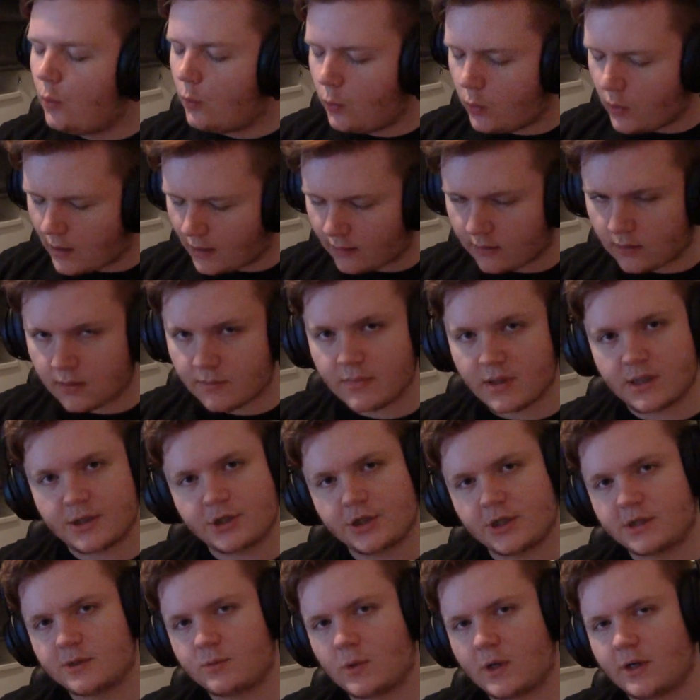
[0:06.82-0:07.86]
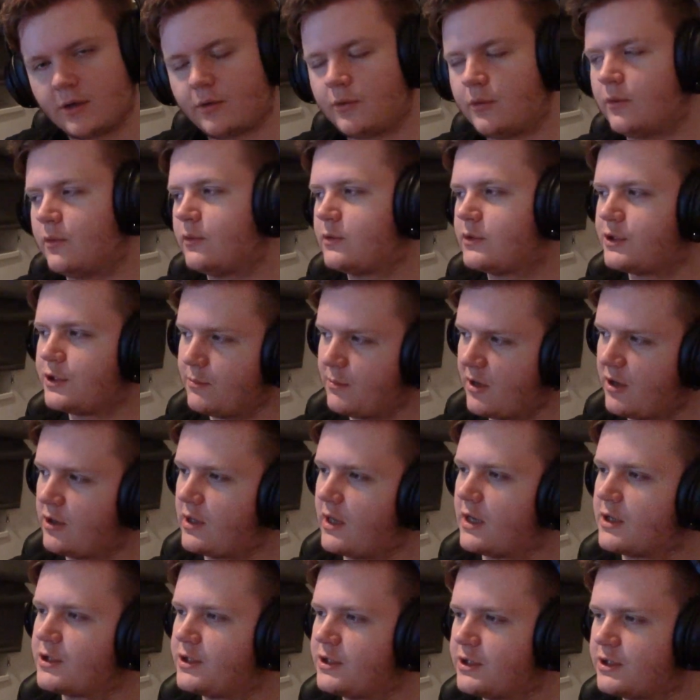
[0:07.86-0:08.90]
Welcome, bitches, one and all, to my
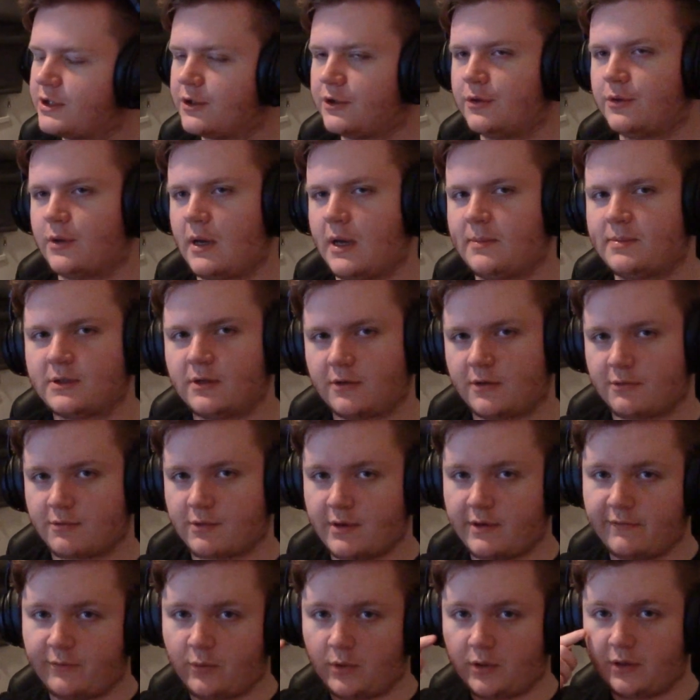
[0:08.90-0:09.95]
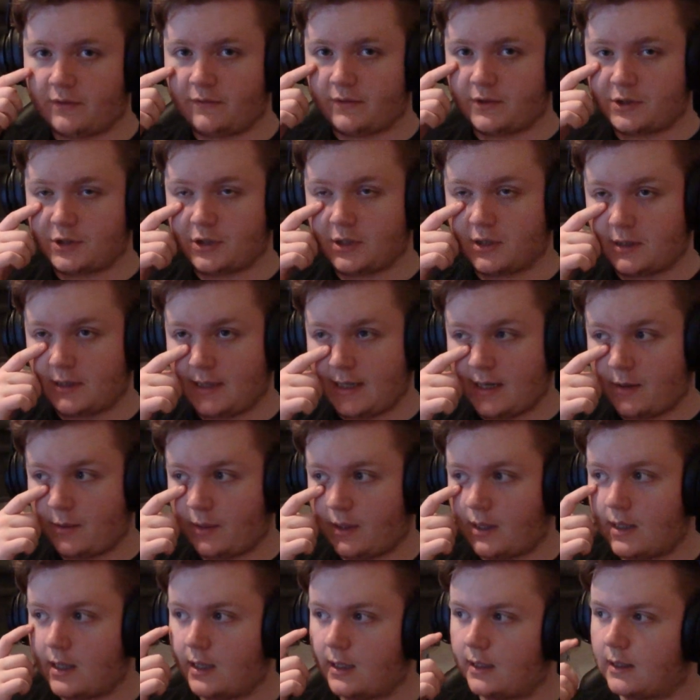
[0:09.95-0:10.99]
reaction to episode 3 of WandaVision,
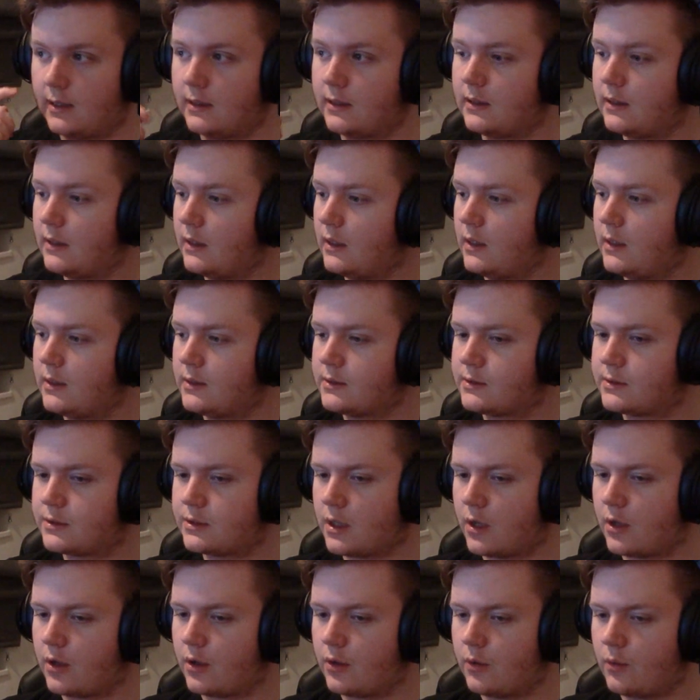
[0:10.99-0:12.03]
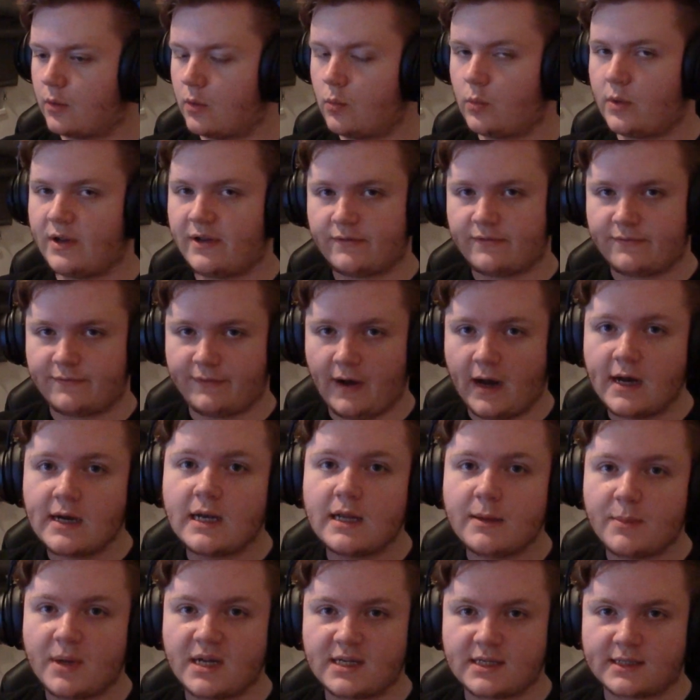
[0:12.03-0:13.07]
now in colour. So, we've
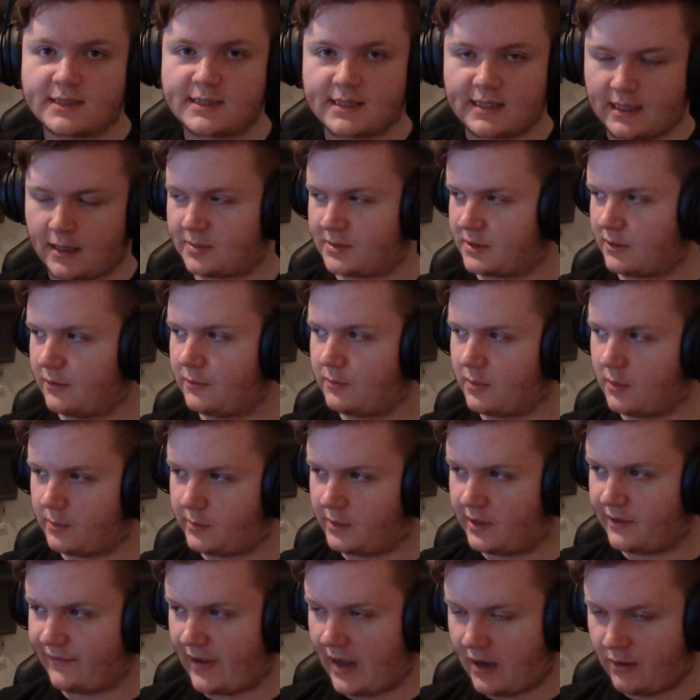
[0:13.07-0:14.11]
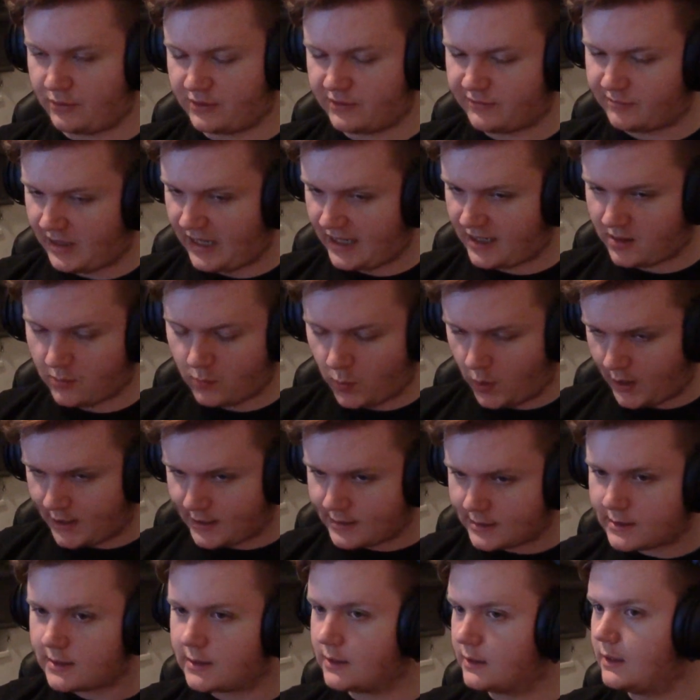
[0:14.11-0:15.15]
finally made it to the episode where we have out of black and
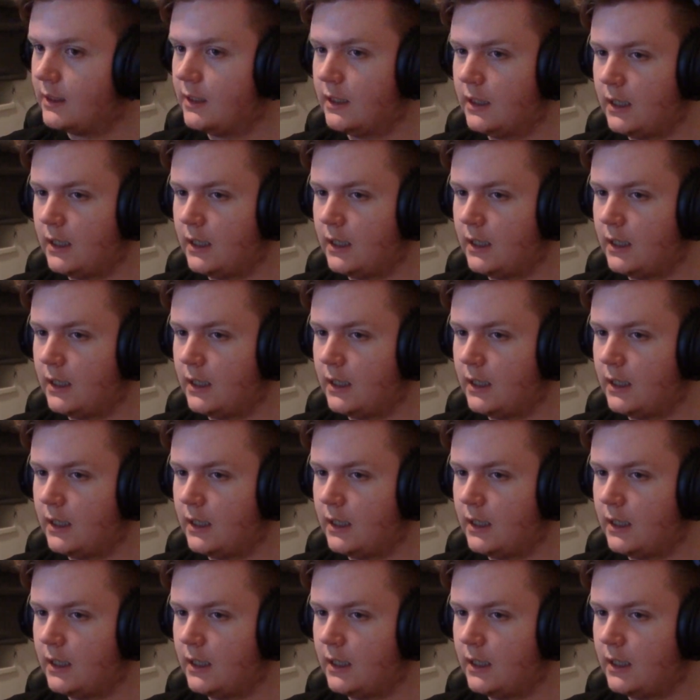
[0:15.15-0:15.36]
white.